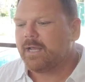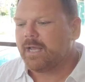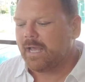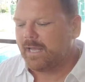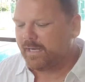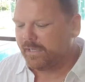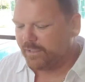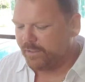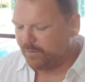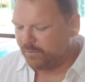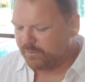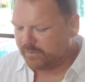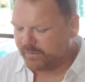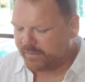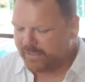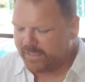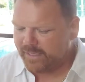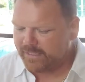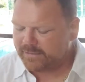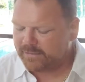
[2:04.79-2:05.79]
And it
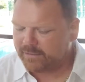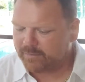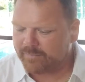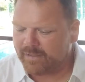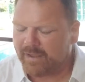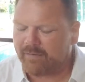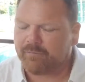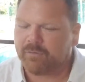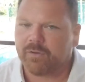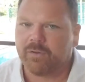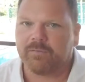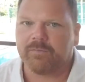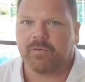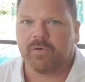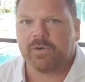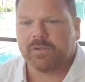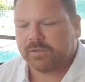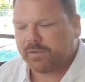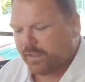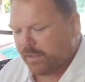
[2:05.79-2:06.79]
usually hits them after the
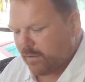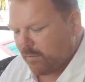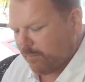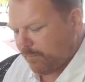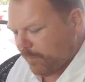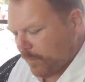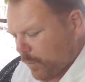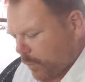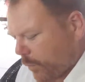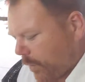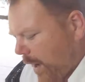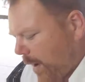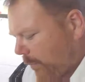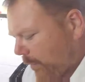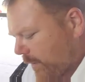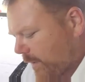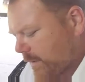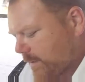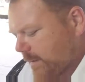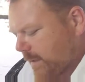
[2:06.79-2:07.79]
first, few
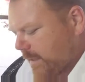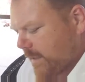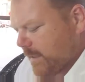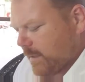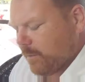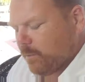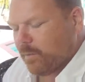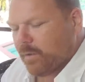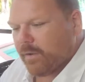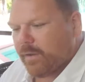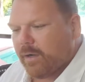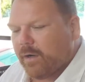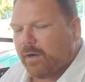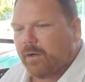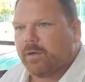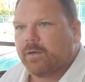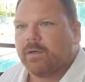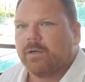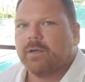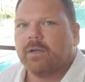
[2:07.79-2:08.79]
properties where
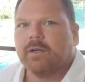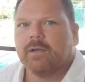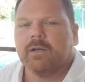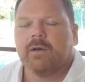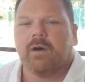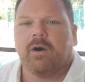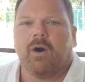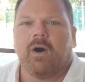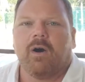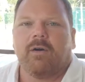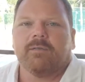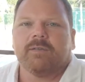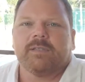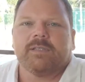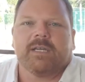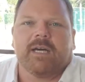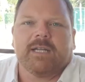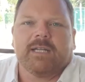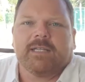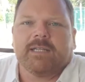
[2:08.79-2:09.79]
they're all of a
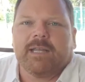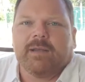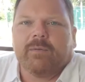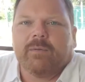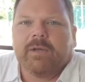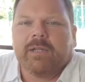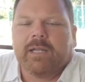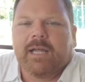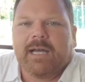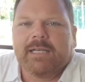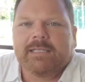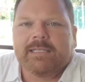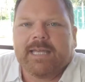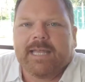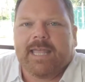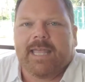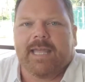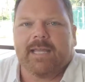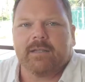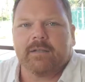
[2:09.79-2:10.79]
sudden they realize they
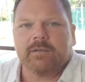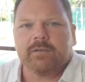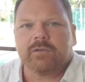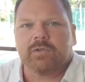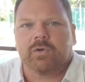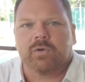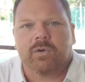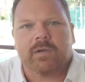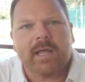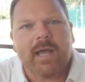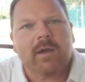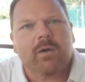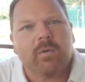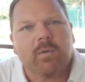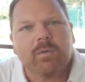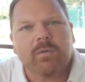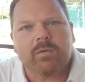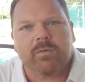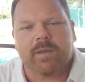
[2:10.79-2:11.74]
can't turn that corner.